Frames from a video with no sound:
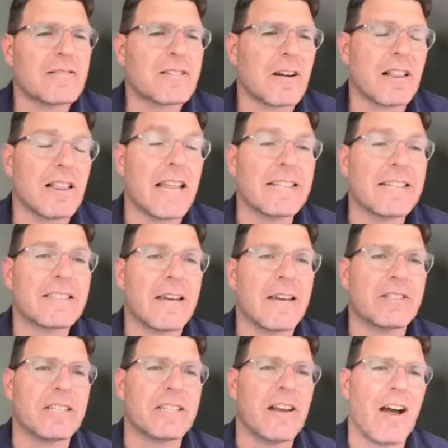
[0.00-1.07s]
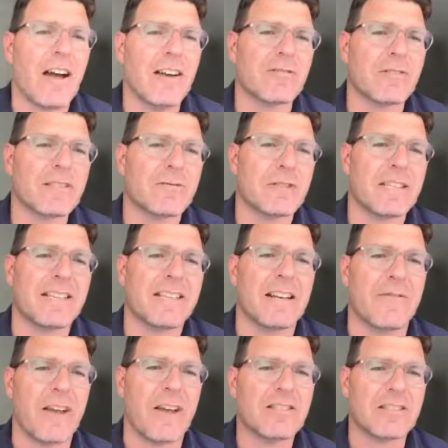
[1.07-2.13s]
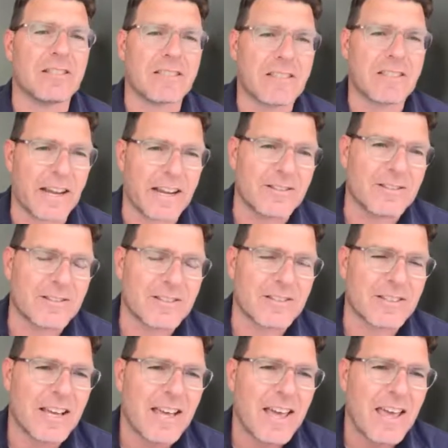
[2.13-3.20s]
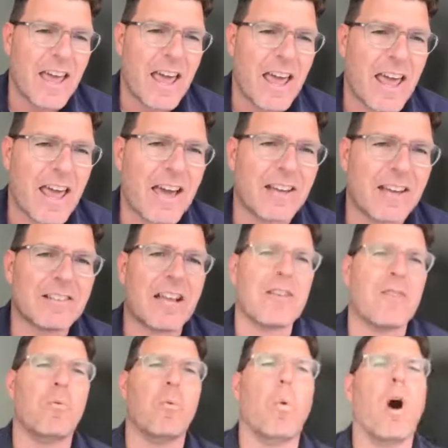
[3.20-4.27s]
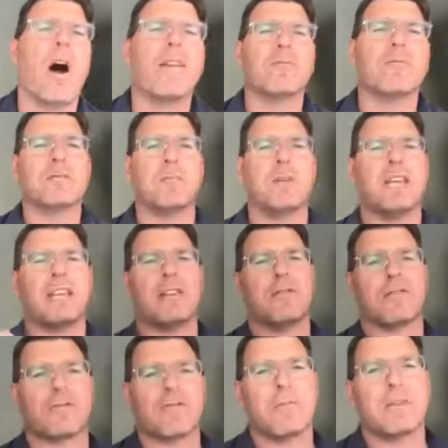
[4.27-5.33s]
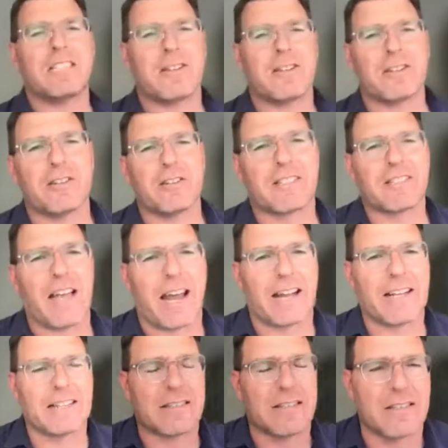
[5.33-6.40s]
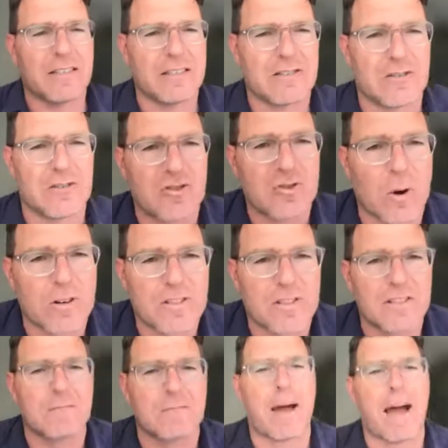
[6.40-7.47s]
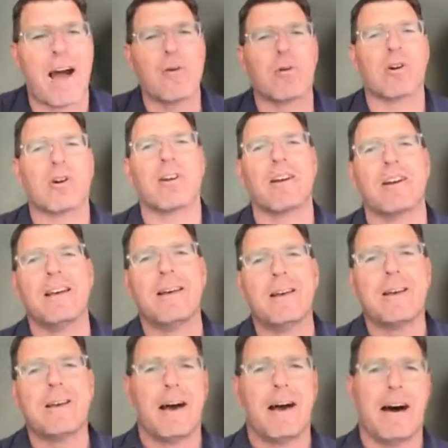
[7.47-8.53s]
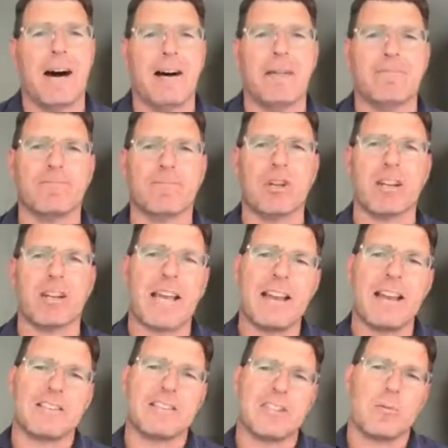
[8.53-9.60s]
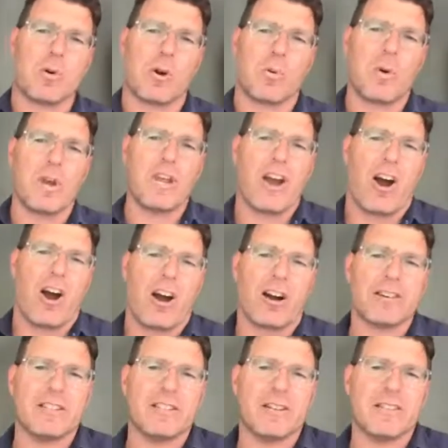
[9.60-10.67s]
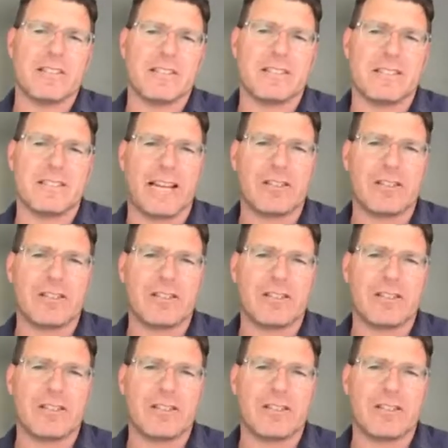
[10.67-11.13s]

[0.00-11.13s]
late 1700s with these innovation cycles, and kind of what was being used from material sciences to sources of power. You can kind of see where we are, as this date